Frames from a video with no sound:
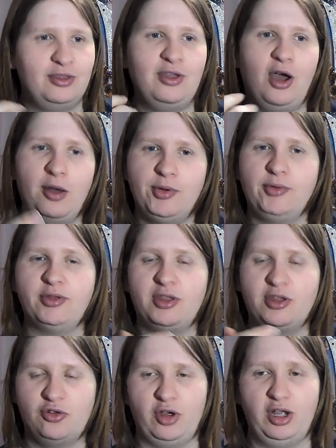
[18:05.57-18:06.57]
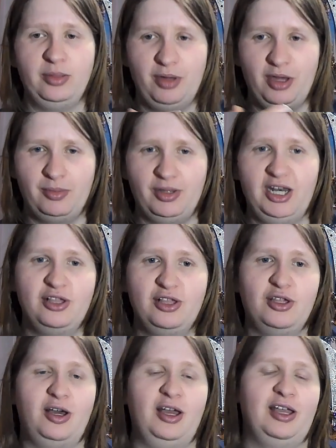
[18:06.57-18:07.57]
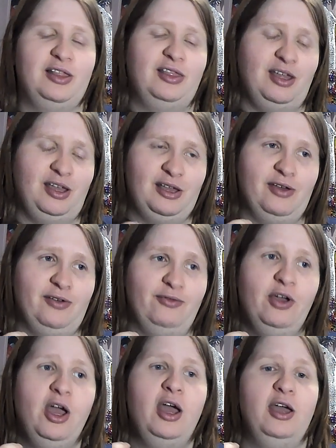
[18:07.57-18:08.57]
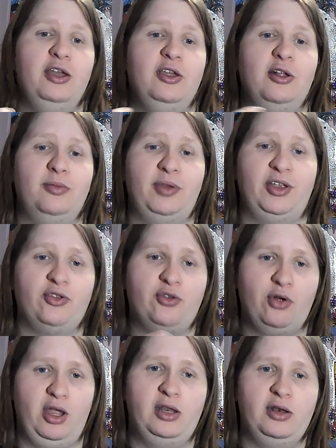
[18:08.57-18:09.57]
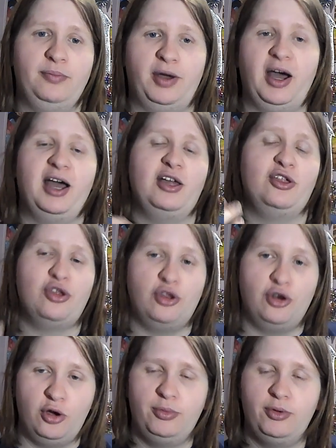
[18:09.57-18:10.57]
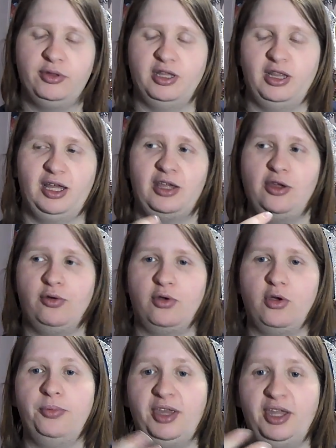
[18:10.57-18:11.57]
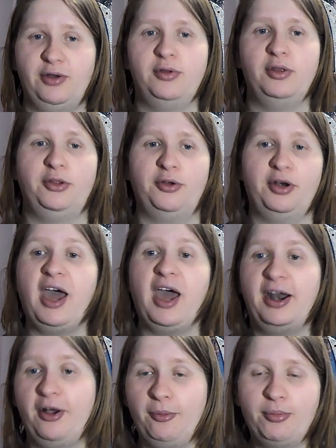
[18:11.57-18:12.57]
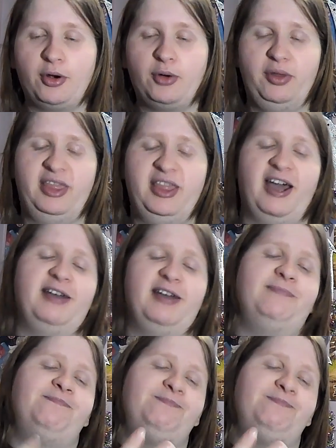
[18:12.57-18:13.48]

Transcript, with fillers: Tama wants to train to become a ninja, I could think of, you know, being trained by Shinobu and then like, you know, Koma Inu can learn how to help her with that.